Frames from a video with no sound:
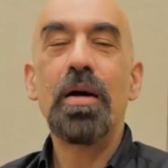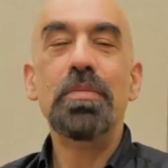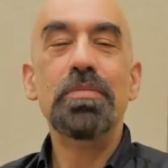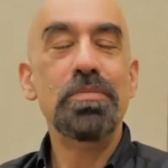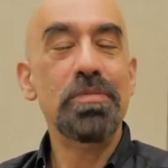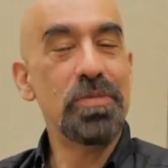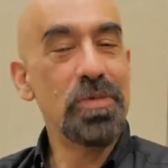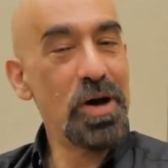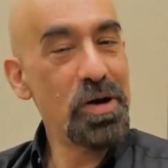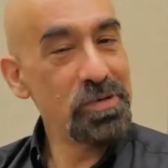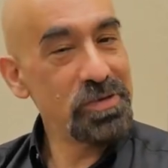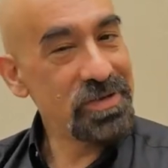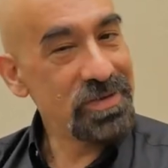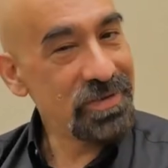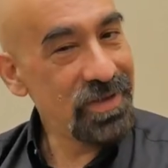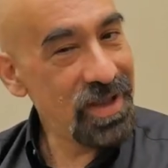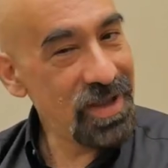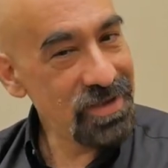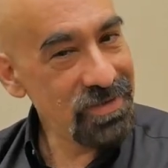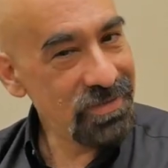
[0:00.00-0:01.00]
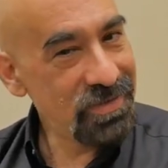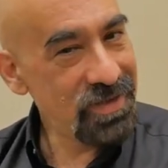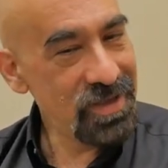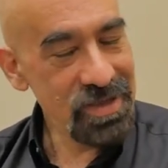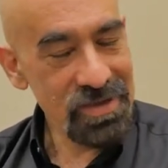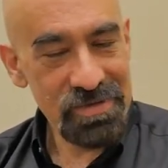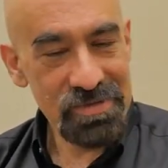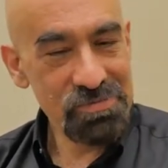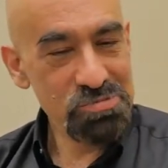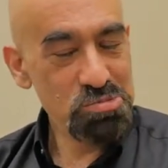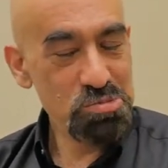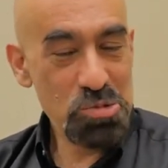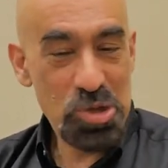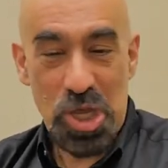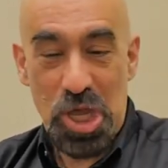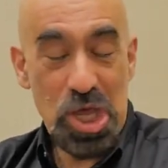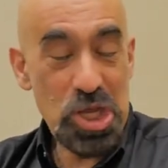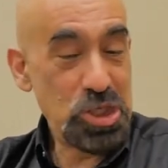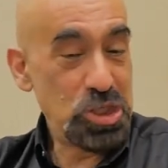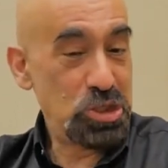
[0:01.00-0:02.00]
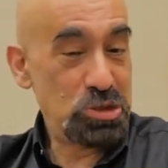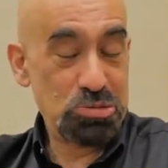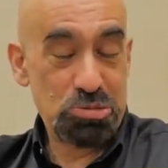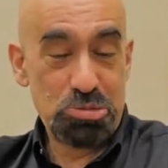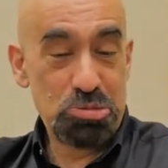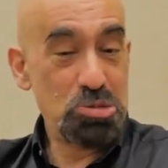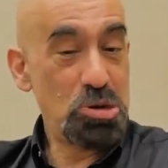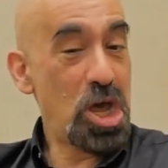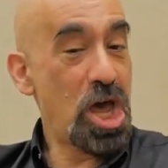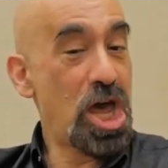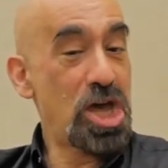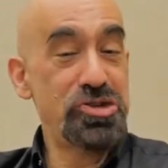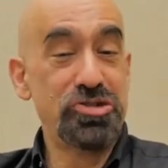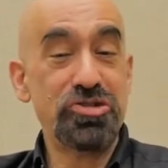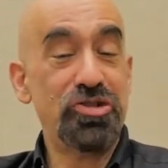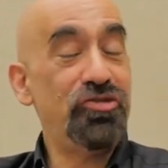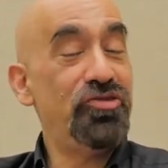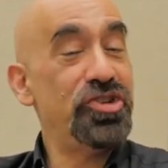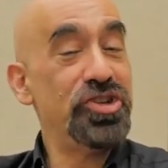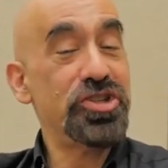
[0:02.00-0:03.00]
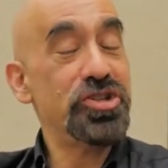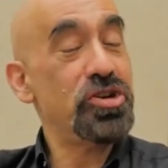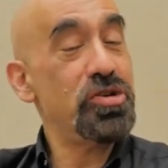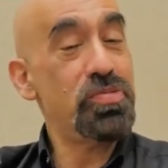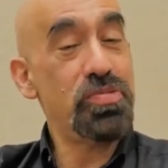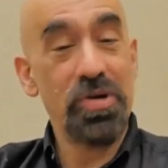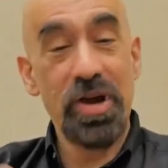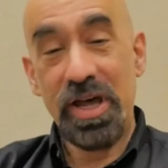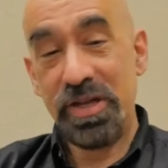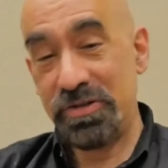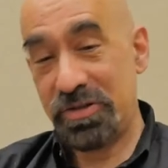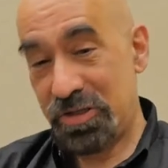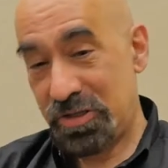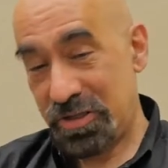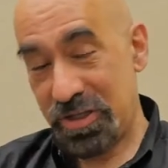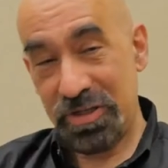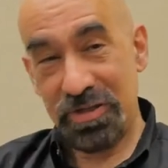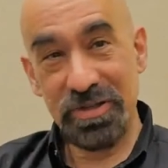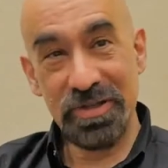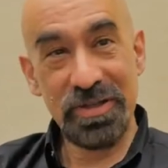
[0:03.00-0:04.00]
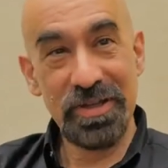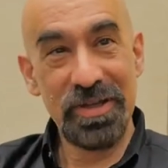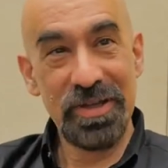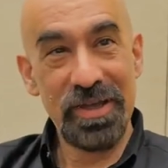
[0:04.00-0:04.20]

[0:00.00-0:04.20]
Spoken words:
Most likely, it's astrophysical processes.